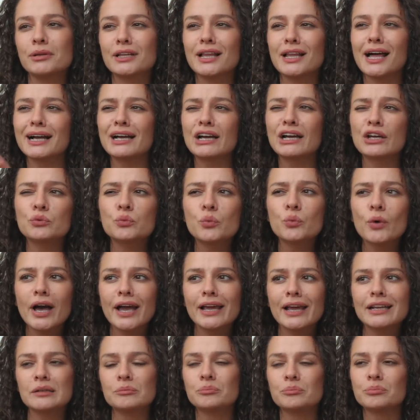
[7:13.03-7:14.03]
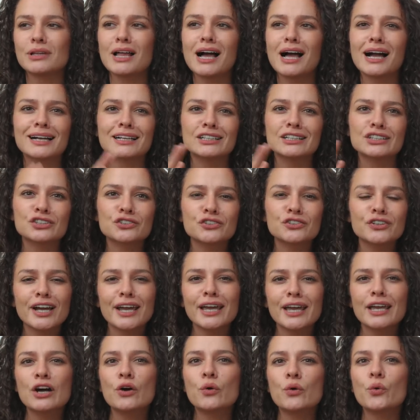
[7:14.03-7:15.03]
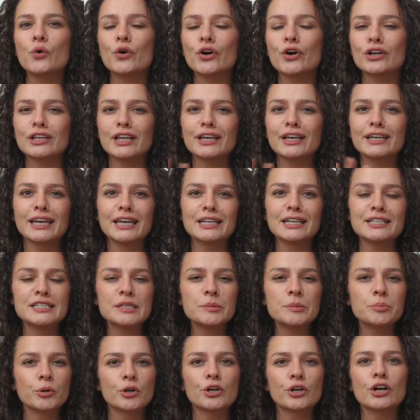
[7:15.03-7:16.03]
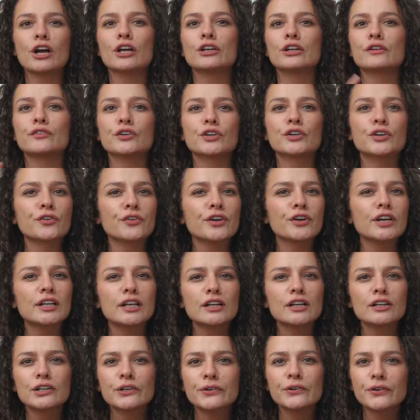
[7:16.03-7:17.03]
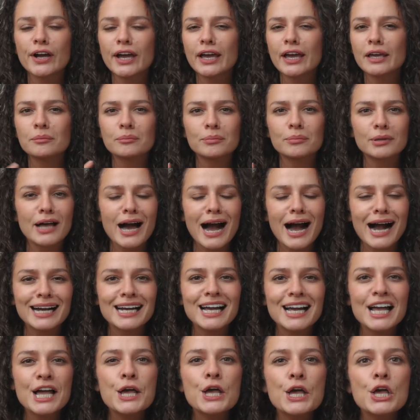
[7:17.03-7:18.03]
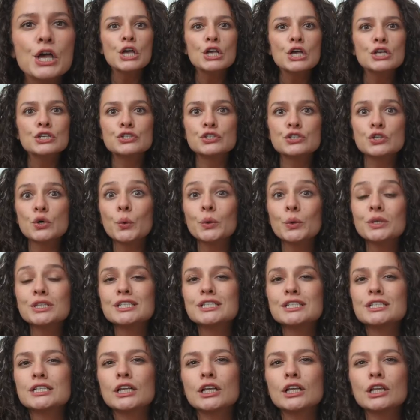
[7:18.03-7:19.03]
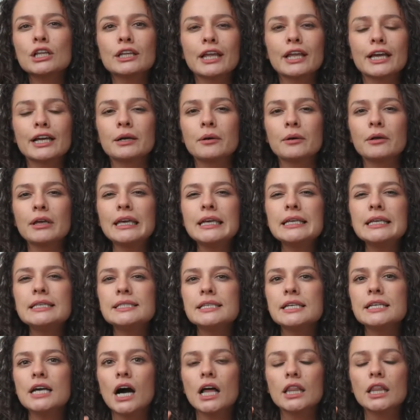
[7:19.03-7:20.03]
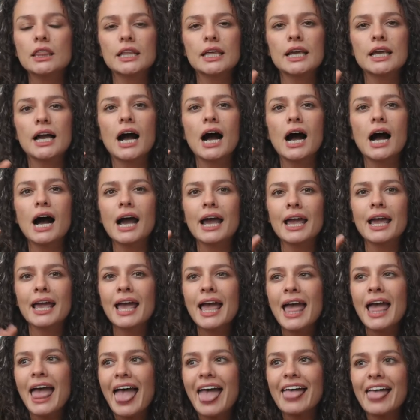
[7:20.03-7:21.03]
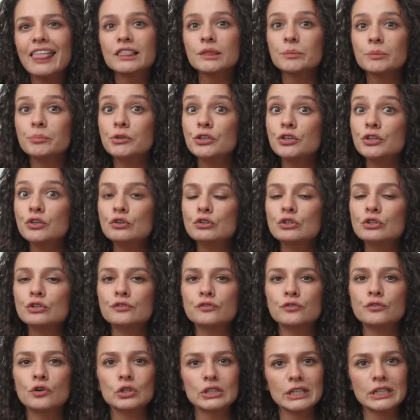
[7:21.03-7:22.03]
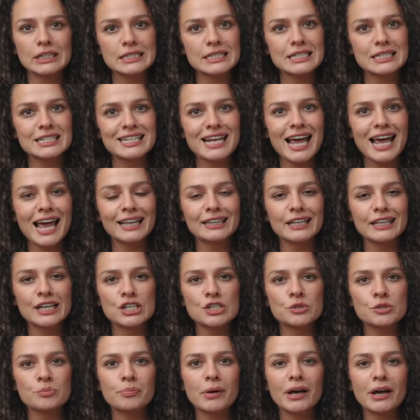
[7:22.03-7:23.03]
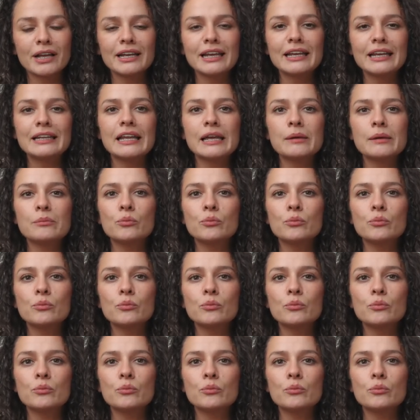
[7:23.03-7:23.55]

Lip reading: black and white, and black and gray, or like a deeper kind of a green and gray and black. So it's still like easy on the eye and beautiful and stylish, but in a